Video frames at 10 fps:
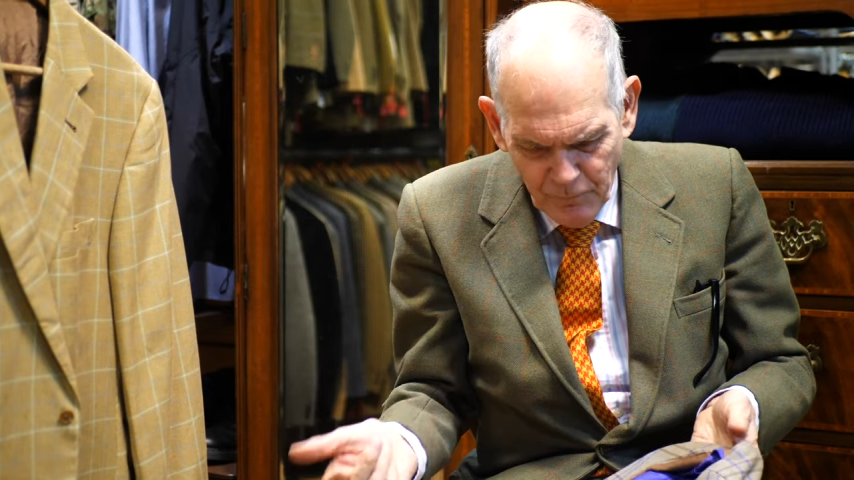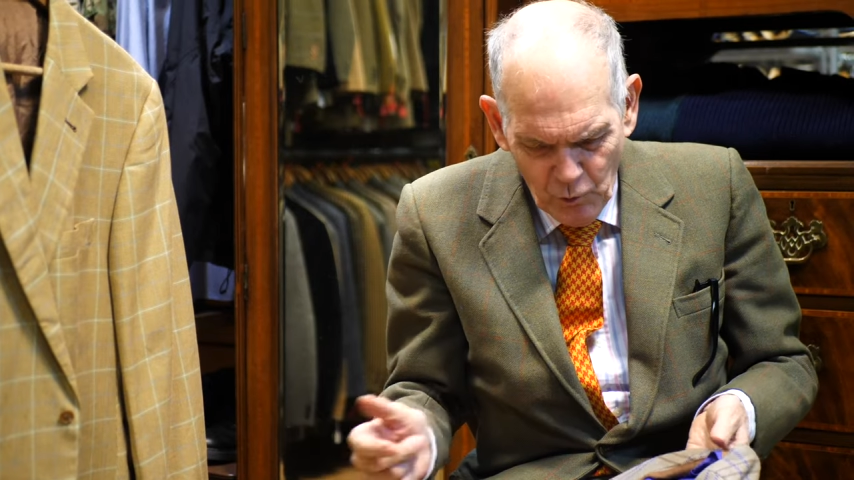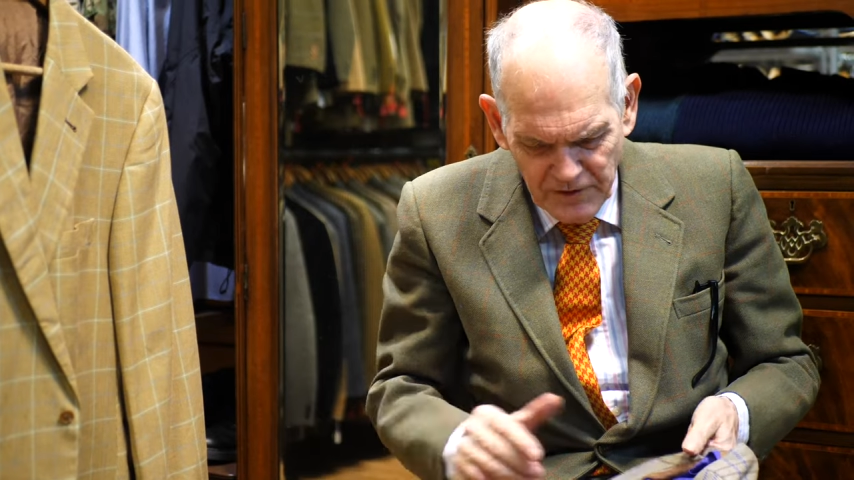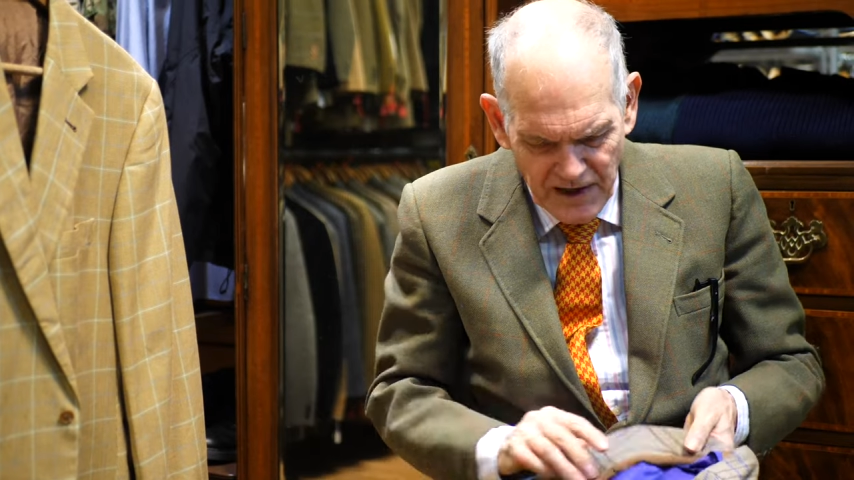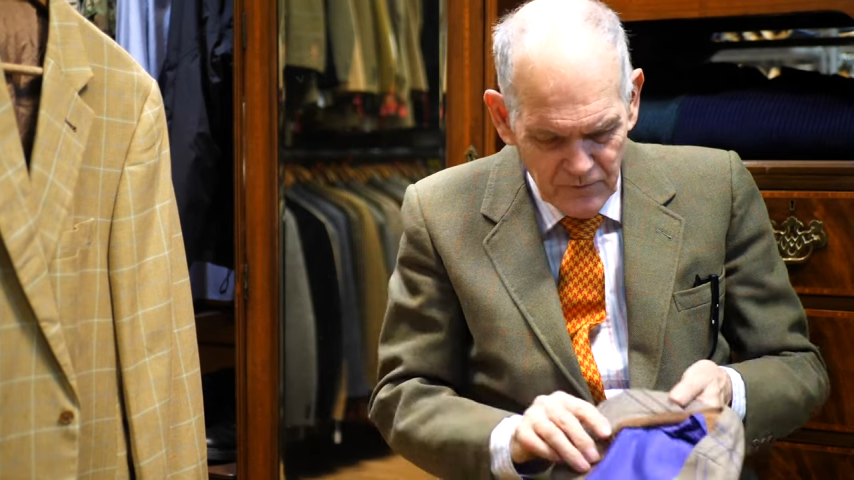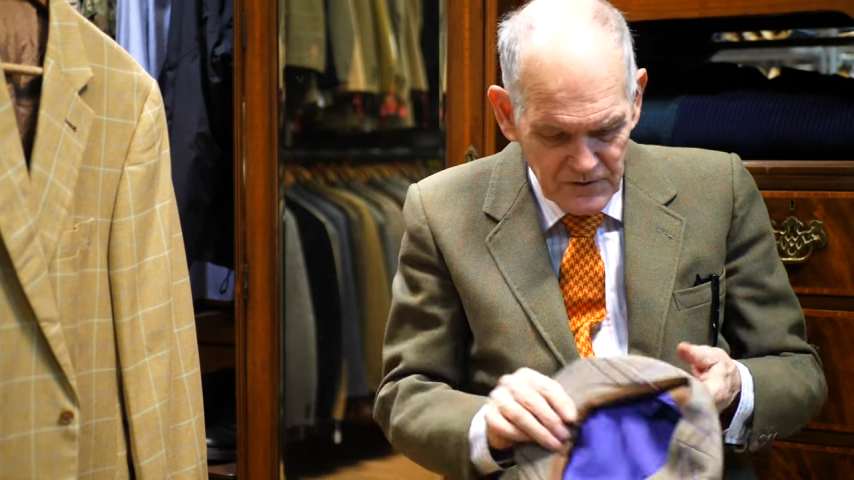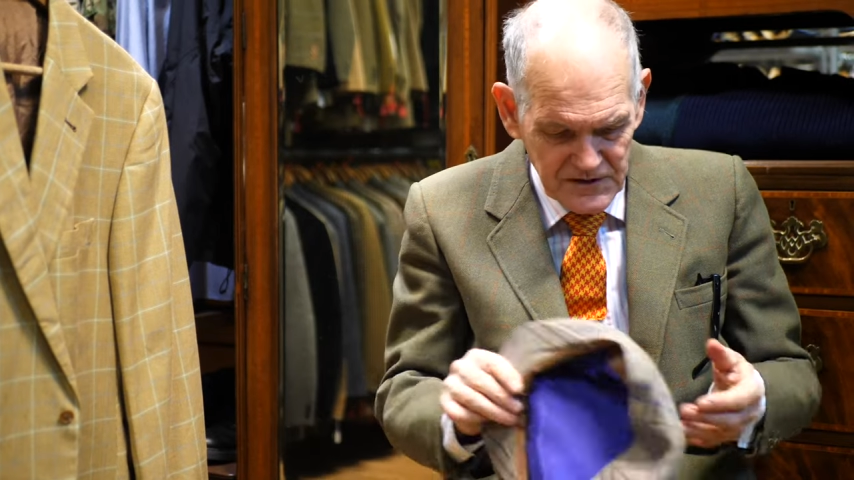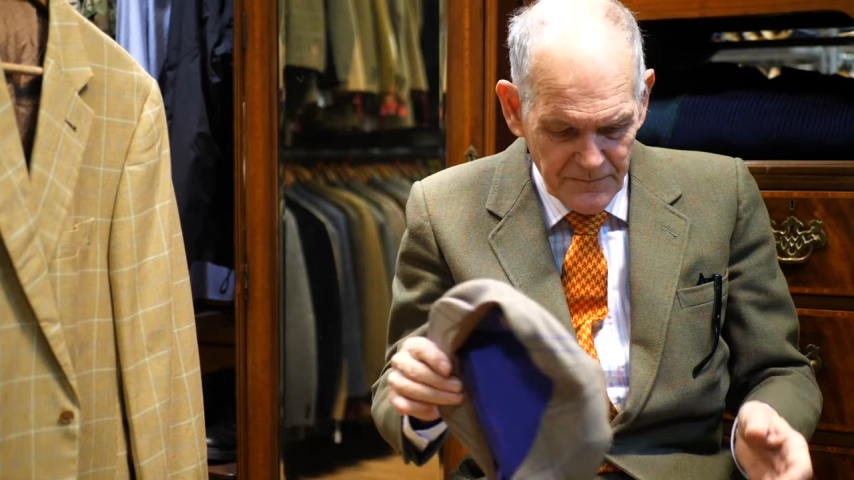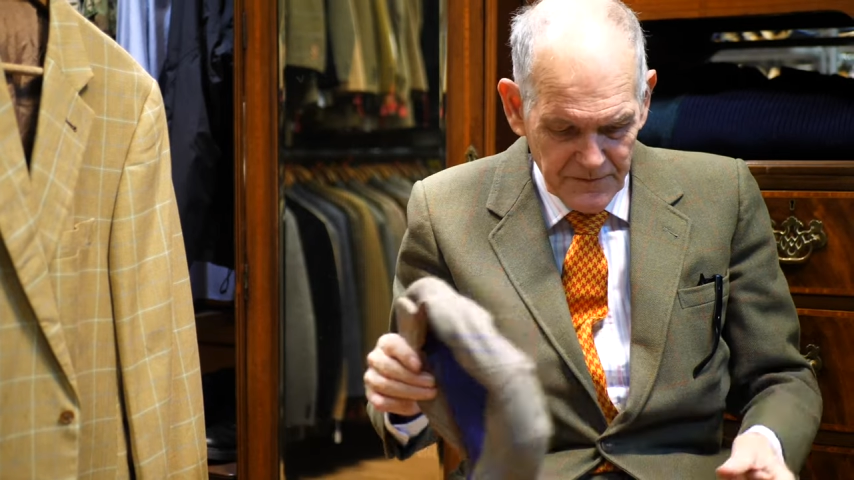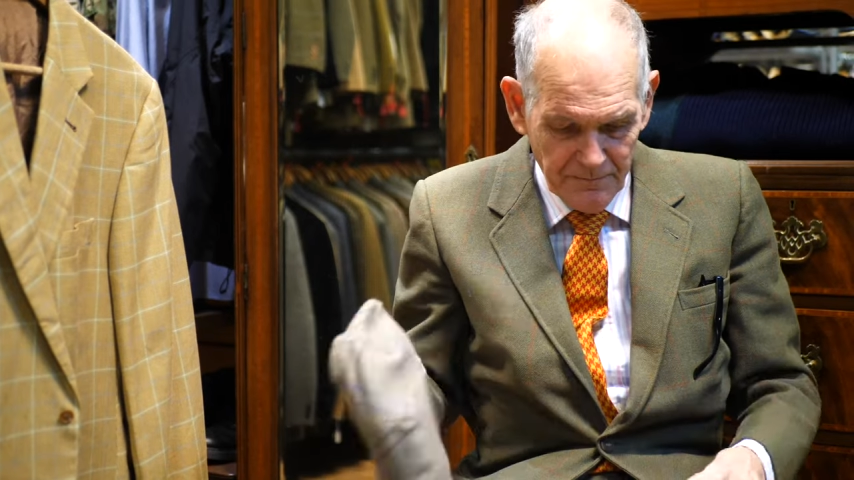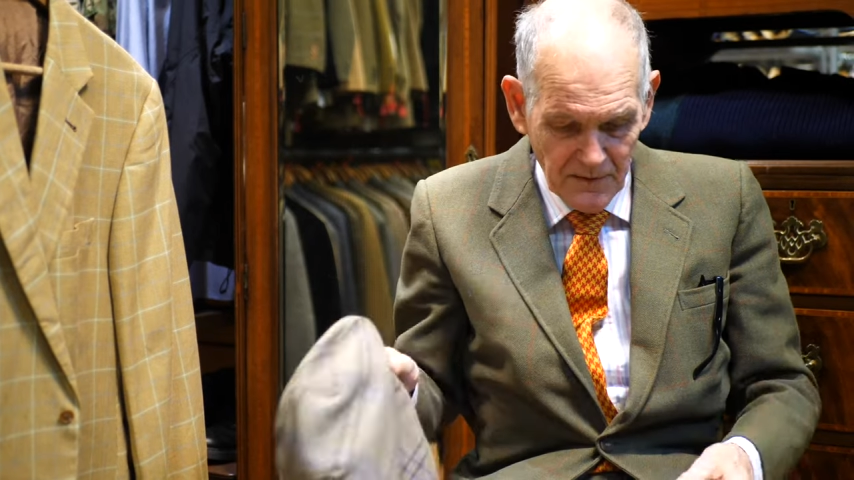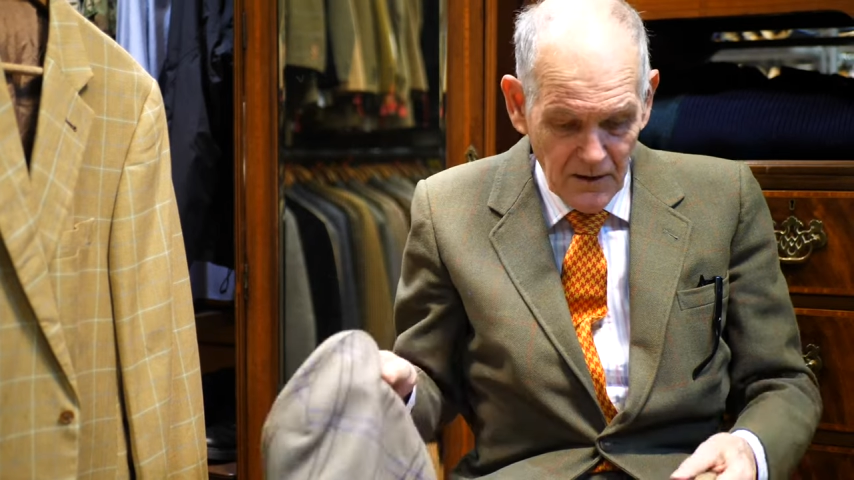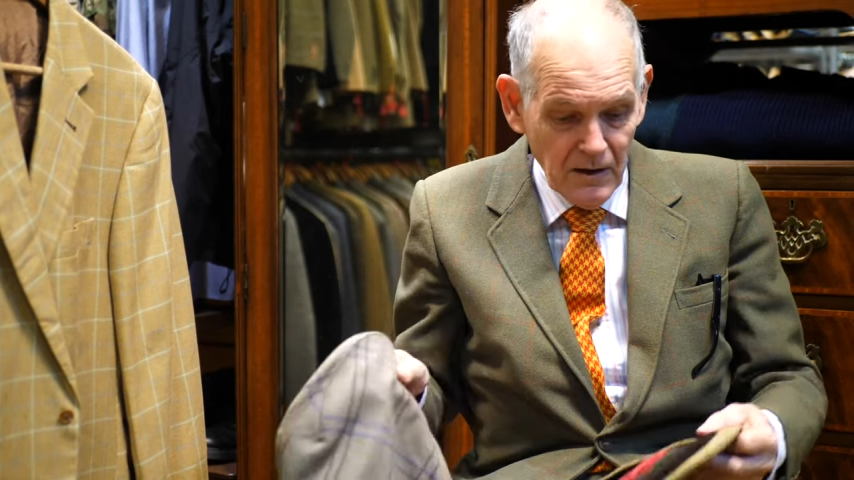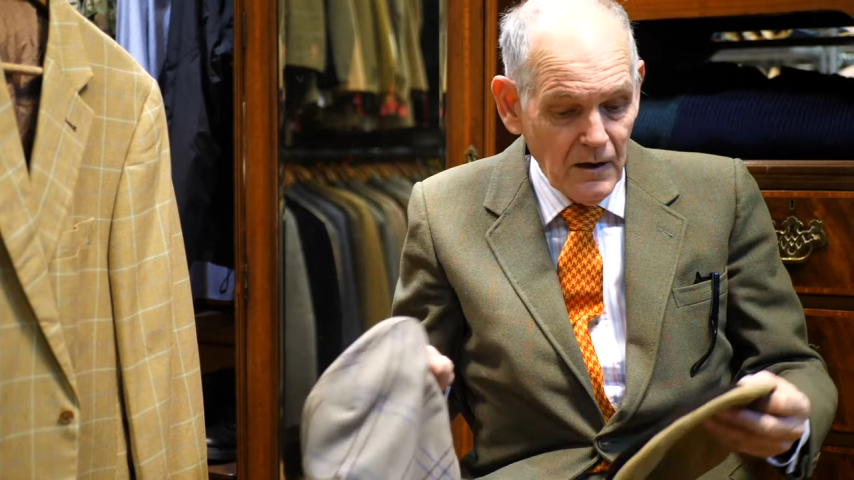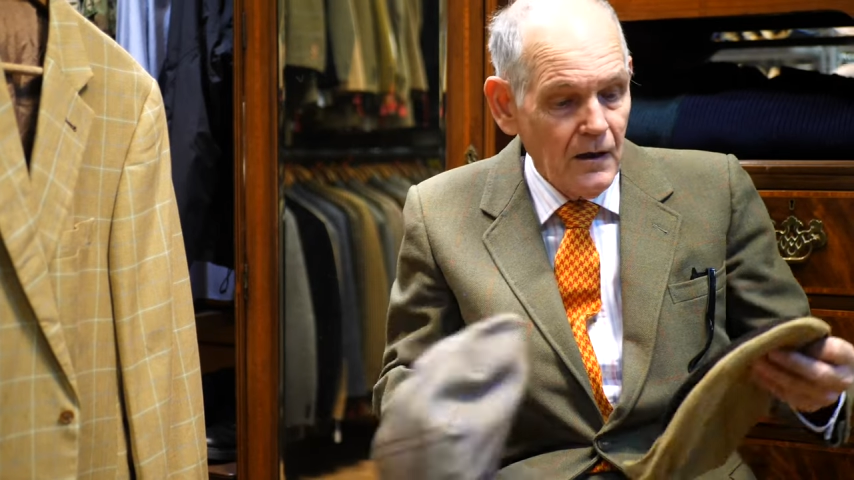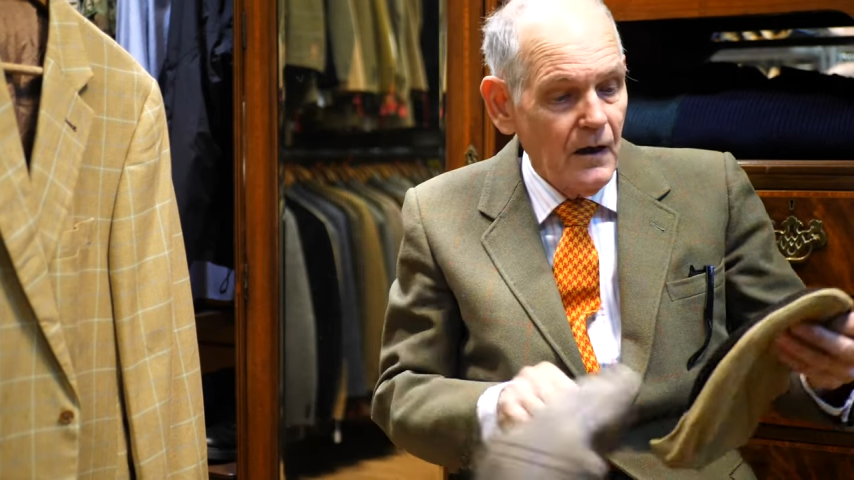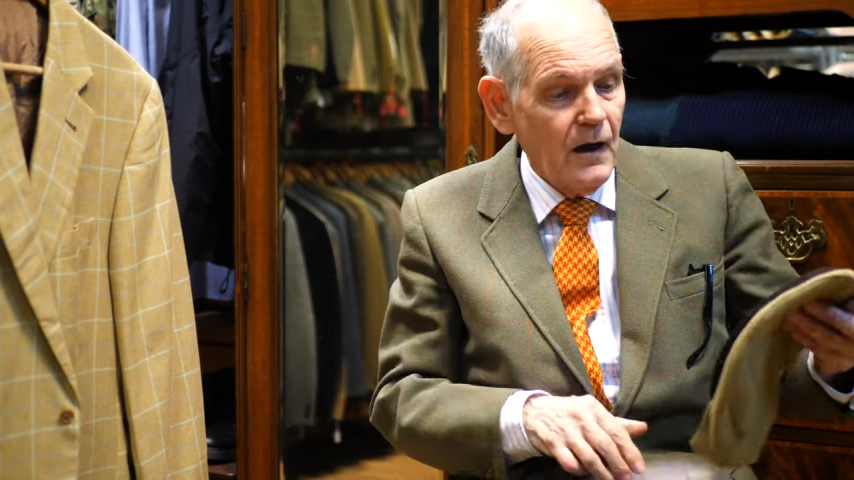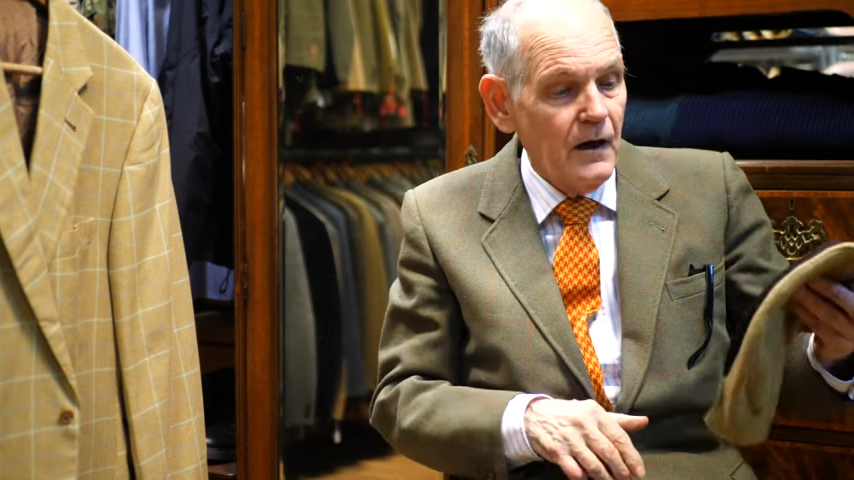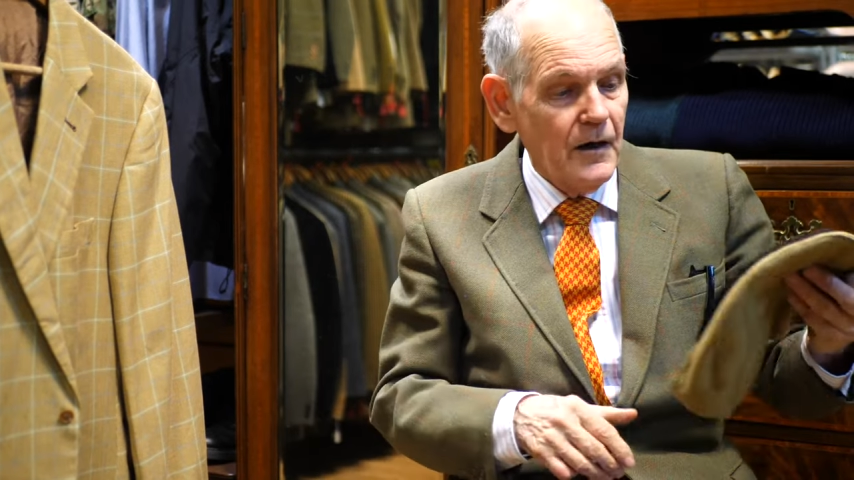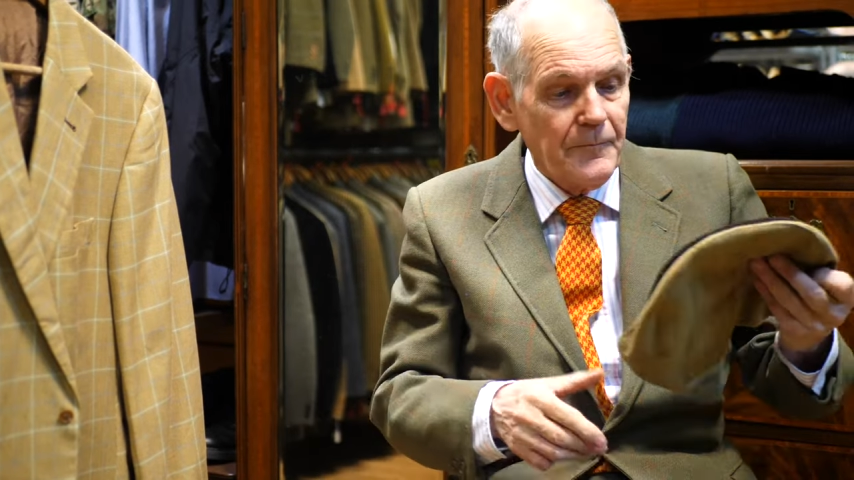ball gown or
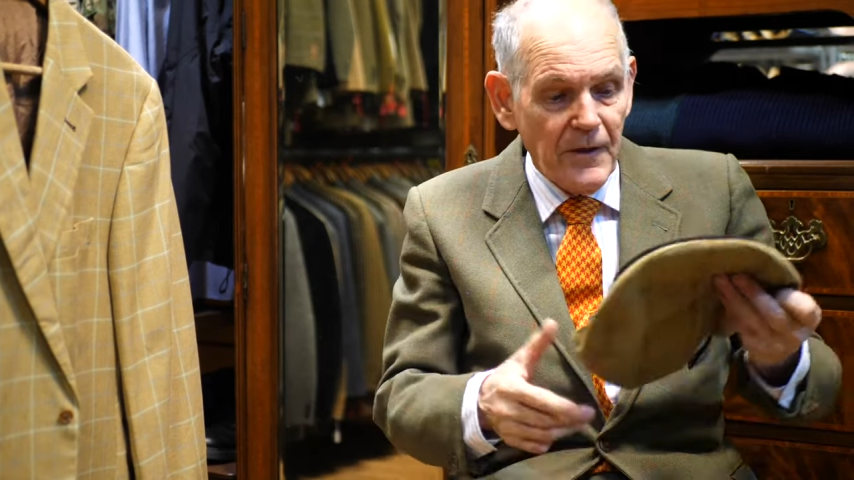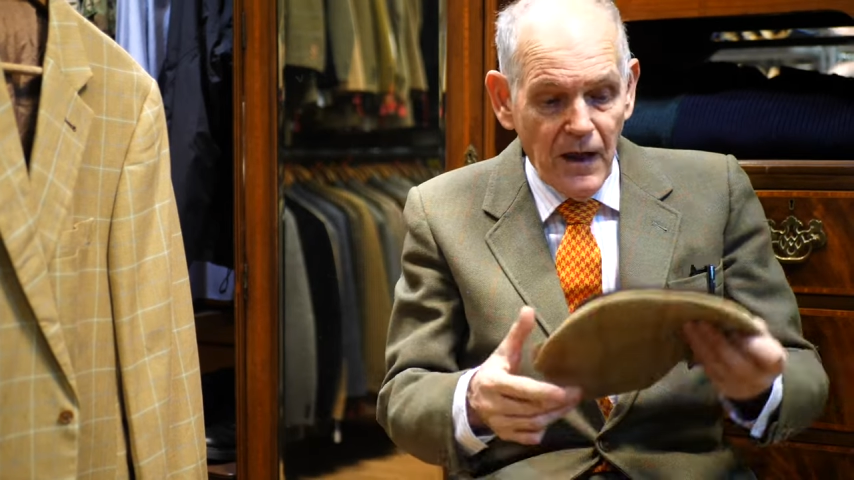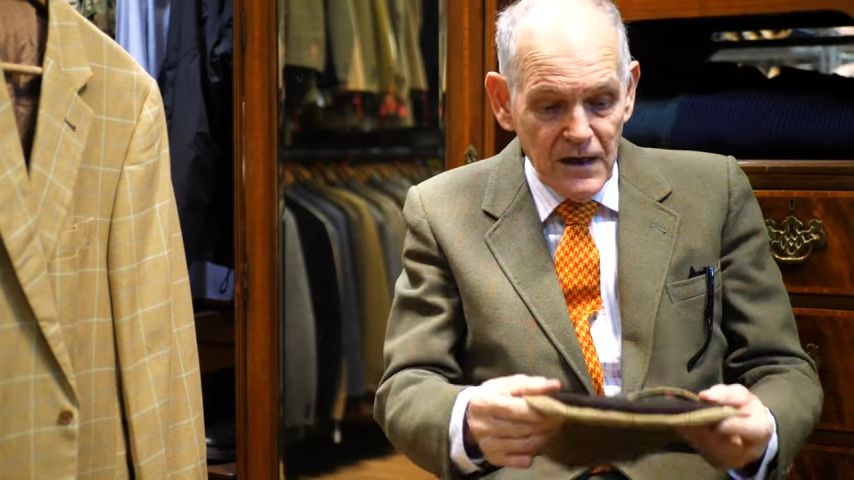something.